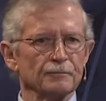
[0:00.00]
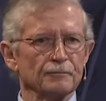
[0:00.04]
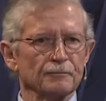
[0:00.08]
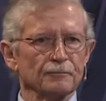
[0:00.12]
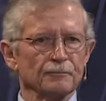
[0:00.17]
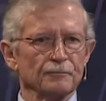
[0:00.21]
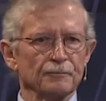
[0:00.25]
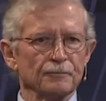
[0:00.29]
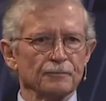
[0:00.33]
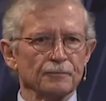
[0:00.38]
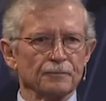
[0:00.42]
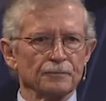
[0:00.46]

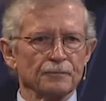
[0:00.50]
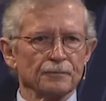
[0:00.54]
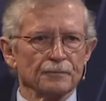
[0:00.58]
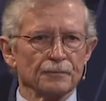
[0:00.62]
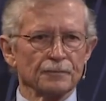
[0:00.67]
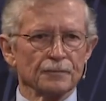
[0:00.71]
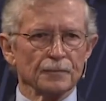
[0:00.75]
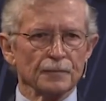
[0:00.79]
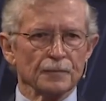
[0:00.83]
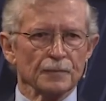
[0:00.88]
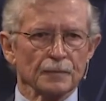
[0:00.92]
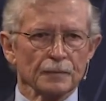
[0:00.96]

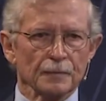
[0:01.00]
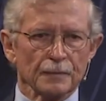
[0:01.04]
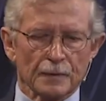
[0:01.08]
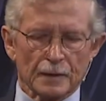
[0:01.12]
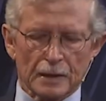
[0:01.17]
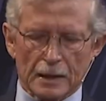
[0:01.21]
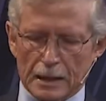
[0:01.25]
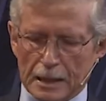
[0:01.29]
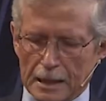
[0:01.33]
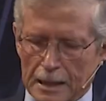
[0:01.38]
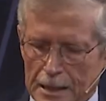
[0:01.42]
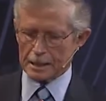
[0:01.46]

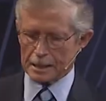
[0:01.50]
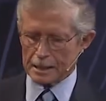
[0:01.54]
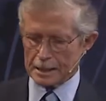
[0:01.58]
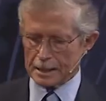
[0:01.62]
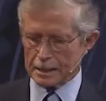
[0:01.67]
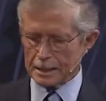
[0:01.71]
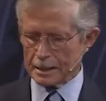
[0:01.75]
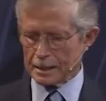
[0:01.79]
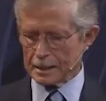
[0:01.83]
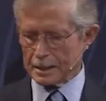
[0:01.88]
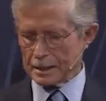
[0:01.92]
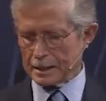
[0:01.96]

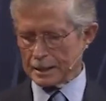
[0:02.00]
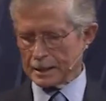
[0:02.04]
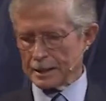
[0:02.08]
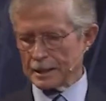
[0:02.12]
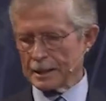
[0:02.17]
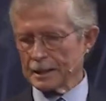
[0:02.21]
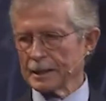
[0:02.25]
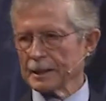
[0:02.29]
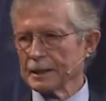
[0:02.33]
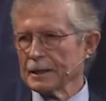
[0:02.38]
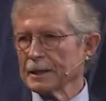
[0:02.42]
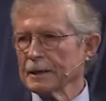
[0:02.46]

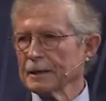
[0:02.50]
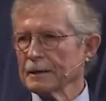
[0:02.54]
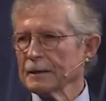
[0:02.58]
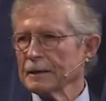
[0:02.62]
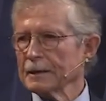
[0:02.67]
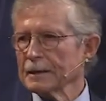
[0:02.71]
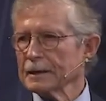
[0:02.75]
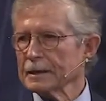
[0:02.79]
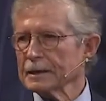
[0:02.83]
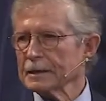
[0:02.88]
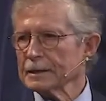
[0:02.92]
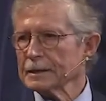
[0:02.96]

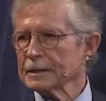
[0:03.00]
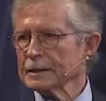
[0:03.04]
No one is speaking in this clip.